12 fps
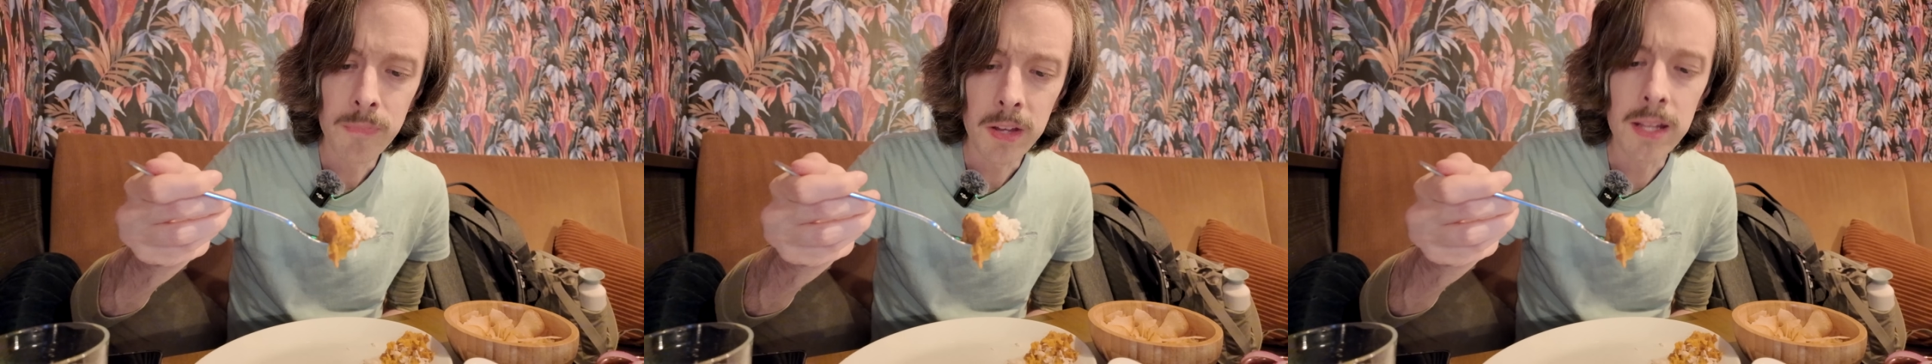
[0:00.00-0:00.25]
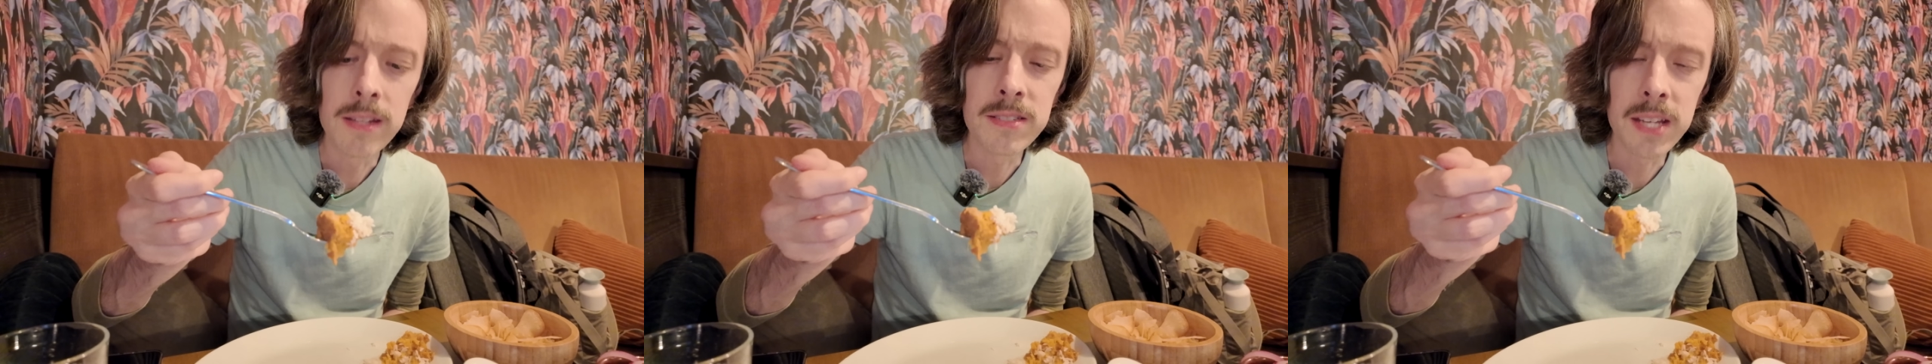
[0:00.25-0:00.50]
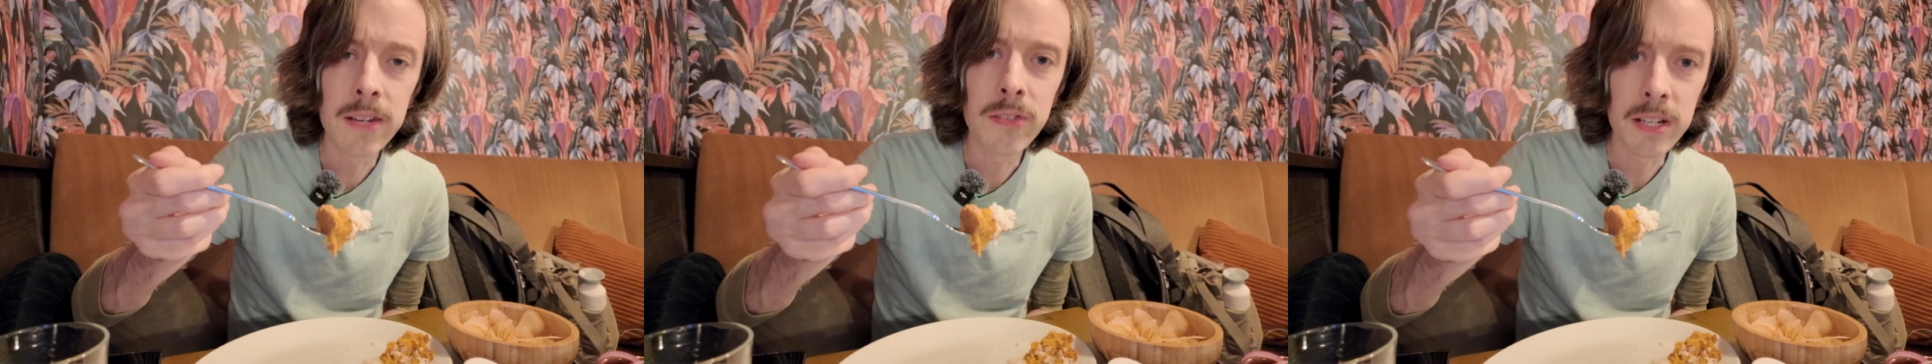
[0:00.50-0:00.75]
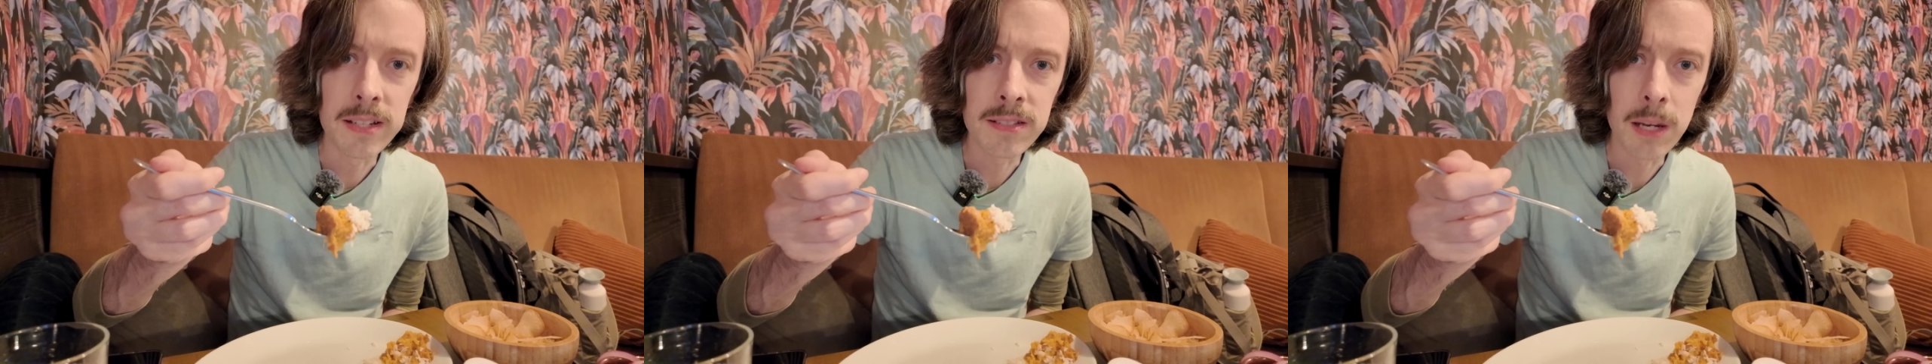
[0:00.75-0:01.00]
and the
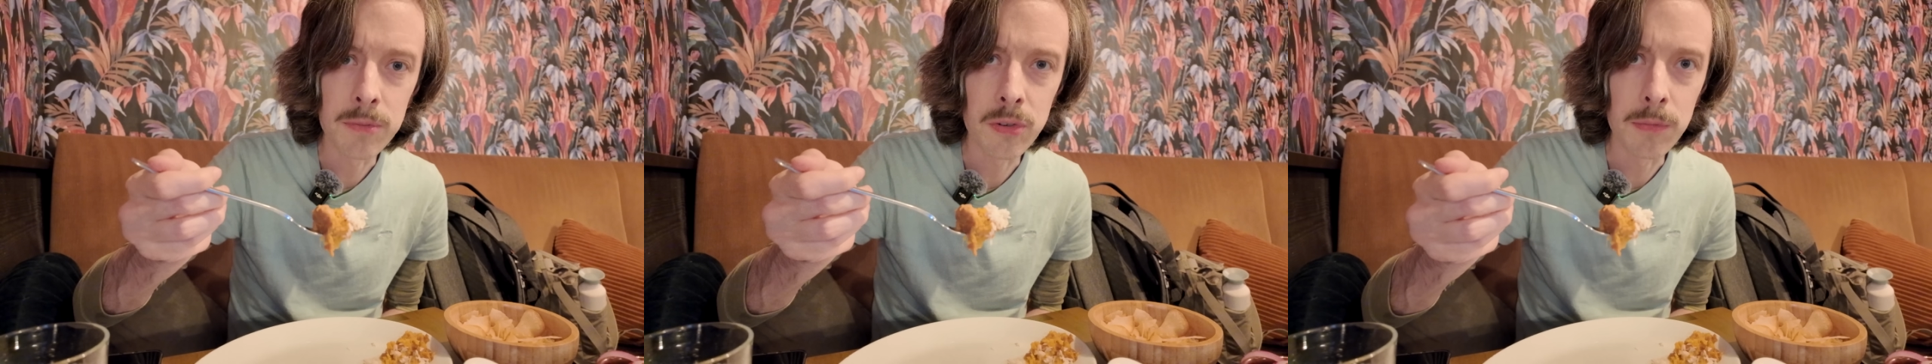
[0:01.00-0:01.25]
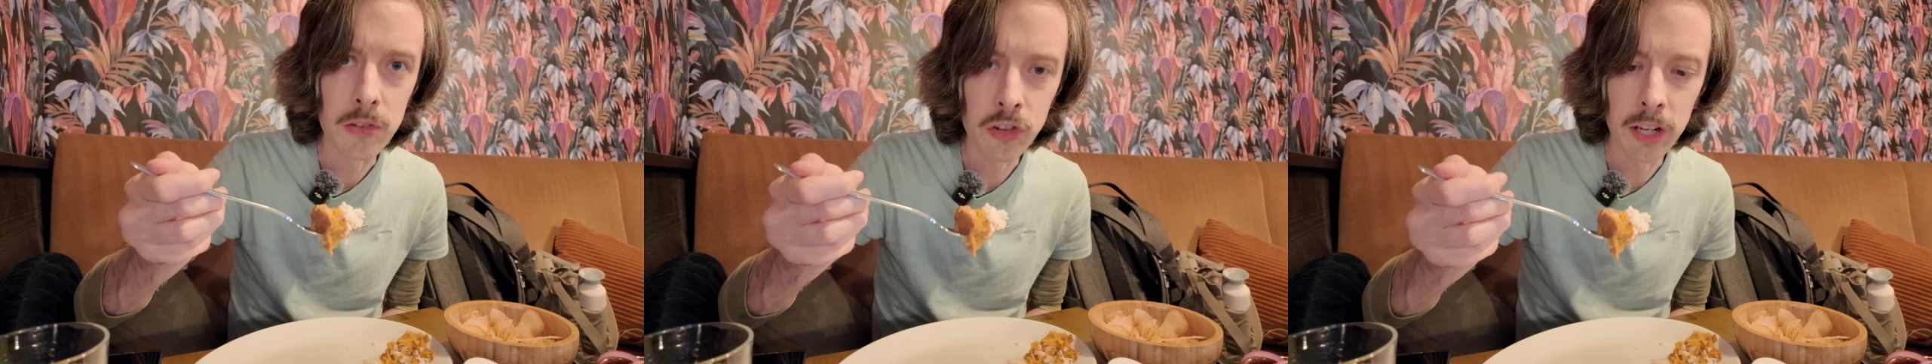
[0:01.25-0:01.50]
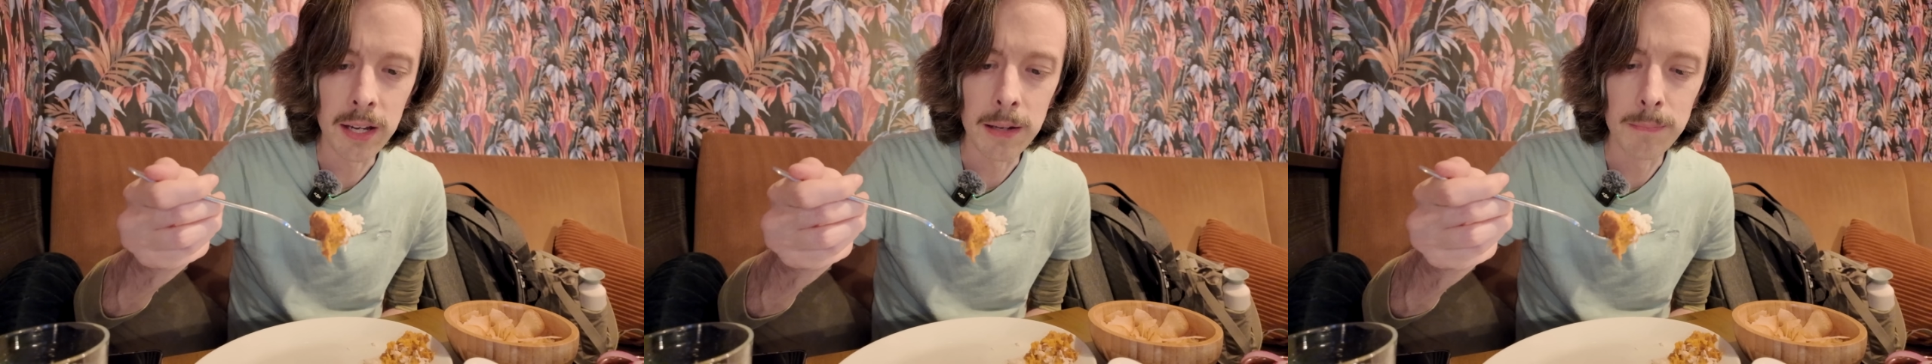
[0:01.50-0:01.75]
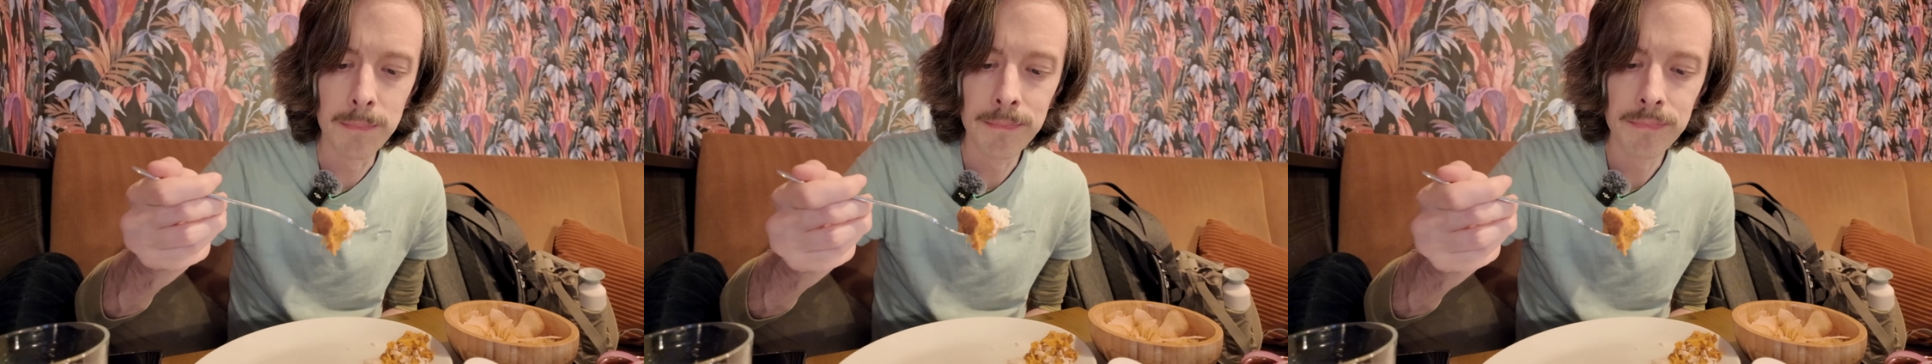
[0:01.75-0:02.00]
savoriness comes from the chicken.